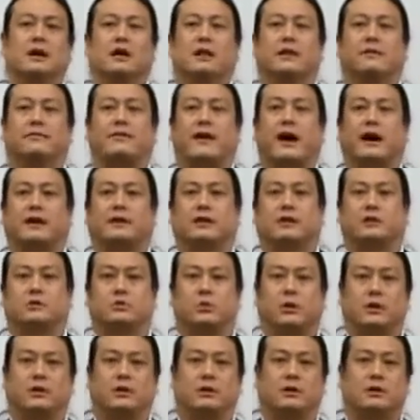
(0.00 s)
the fact that
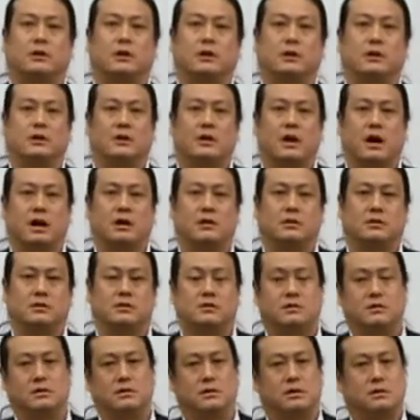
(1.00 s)
Twitter and
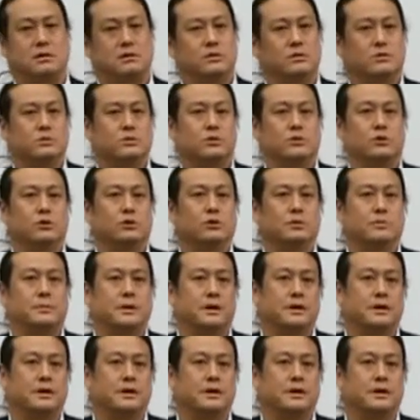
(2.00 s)
YouTube